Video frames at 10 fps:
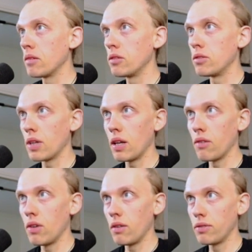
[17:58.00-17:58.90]
Just
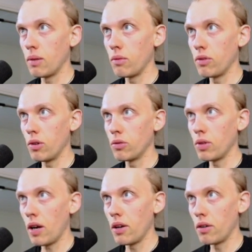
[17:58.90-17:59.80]
getting rid of some of those
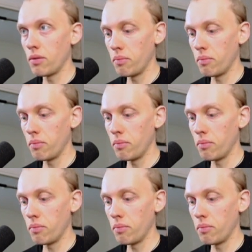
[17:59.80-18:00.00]
higher